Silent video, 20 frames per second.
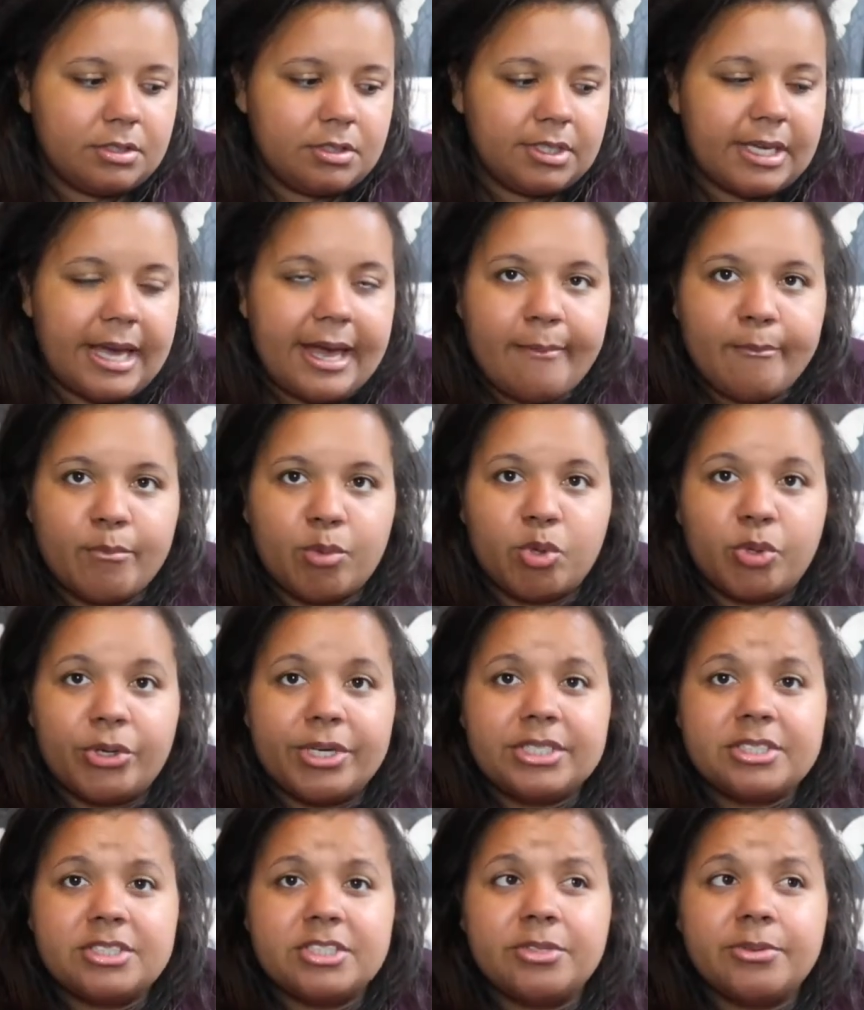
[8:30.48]
get more
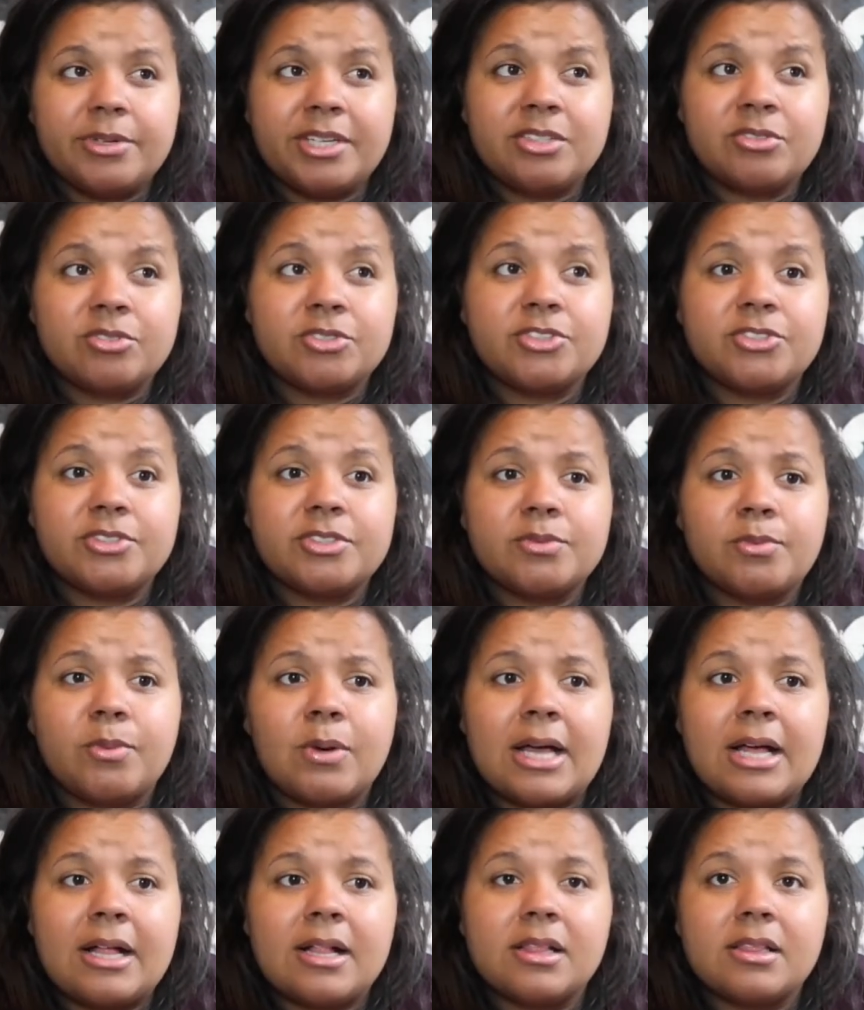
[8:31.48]
into it. And also as
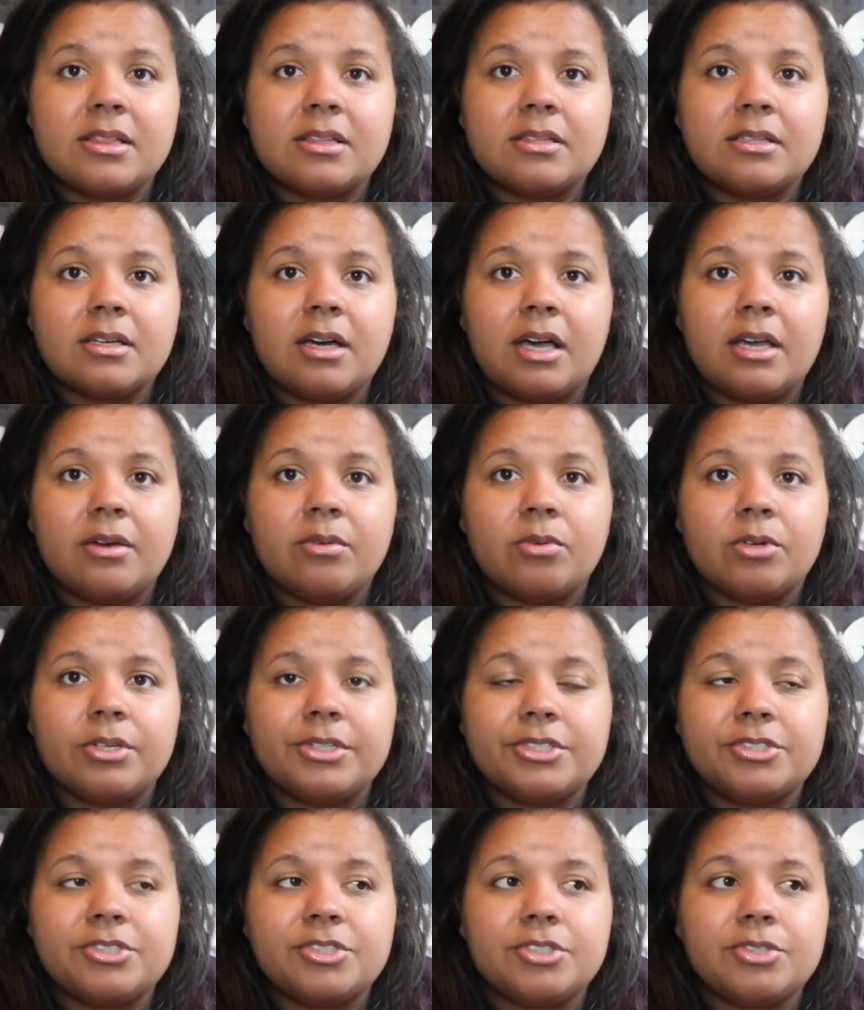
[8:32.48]
well, I want
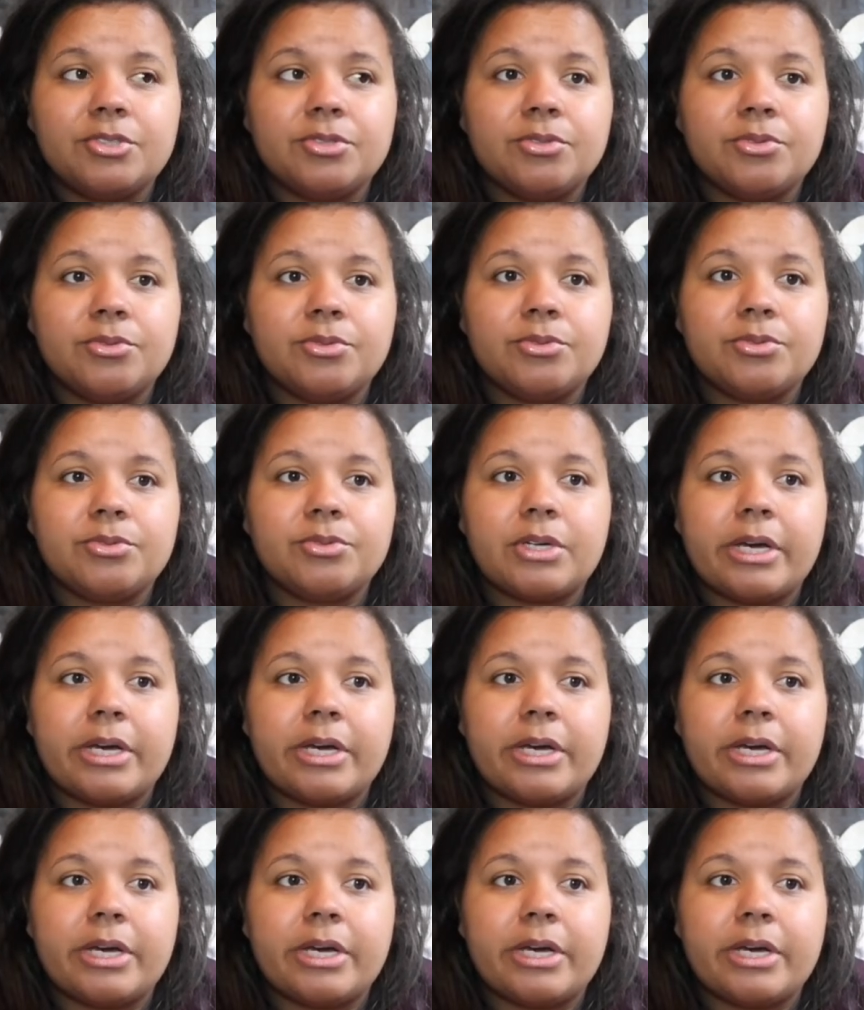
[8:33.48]
to